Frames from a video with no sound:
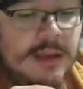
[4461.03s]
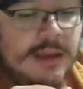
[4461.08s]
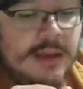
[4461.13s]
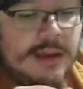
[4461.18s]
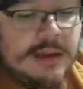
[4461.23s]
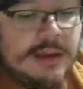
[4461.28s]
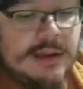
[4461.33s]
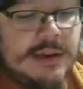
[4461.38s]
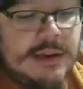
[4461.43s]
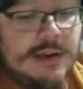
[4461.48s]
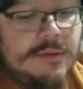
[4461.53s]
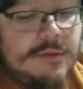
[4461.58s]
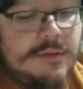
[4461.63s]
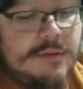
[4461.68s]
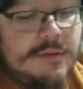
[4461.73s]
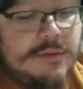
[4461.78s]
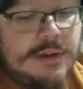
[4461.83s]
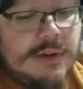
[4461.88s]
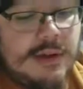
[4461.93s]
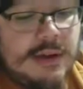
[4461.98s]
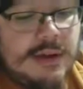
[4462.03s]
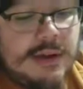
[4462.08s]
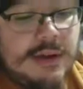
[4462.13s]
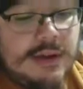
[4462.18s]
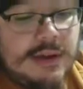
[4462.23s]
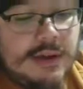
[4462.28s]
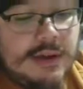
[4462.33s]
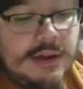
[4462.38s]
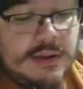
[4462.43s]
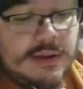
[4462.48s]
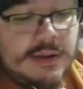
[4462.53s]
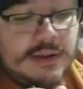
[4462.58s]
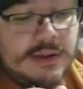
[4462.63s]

And now I